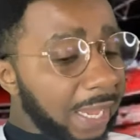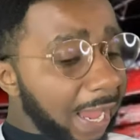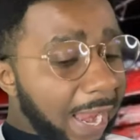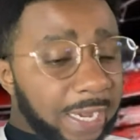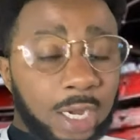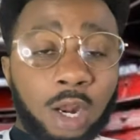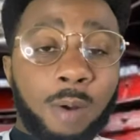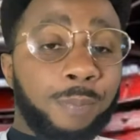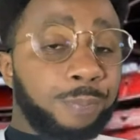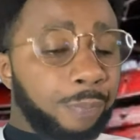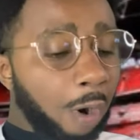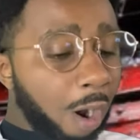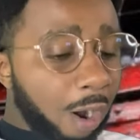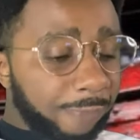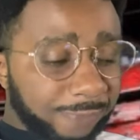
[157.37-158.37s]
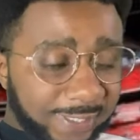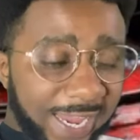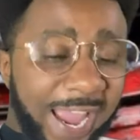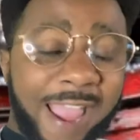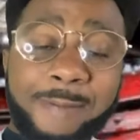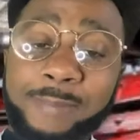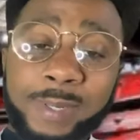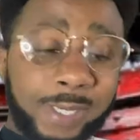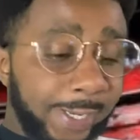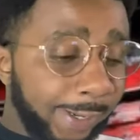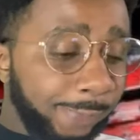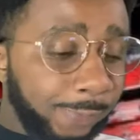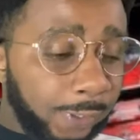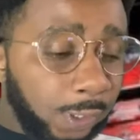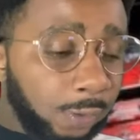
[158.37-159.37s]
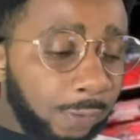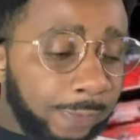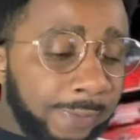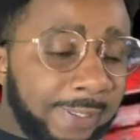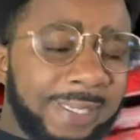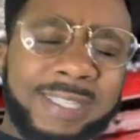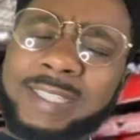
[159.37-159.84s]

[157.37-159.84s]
Ended up half-time 0-0.